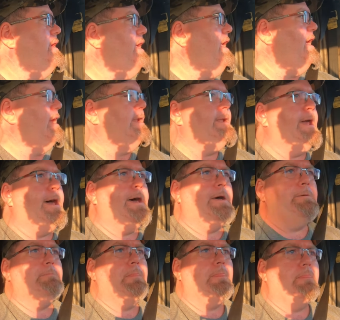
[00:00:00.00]
And
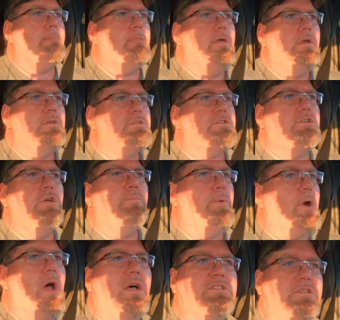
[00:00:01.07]
uh,
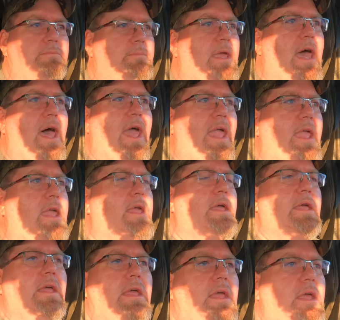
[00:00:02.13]
super awesome guy.
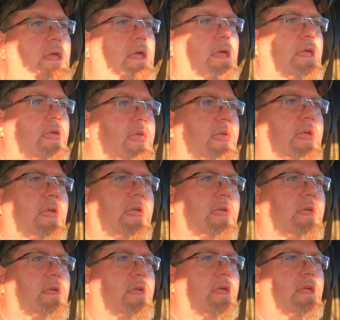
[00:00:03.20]

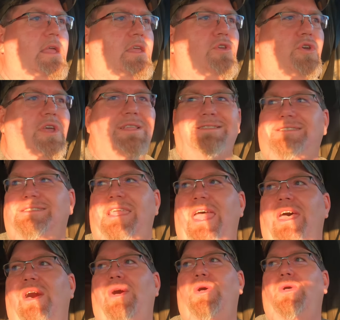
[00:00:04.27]
He, you could
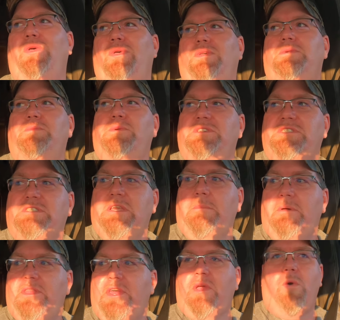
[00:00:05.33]
tell with
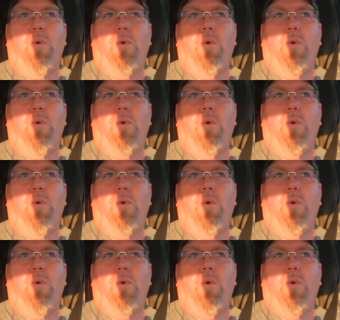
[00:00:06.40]
some of the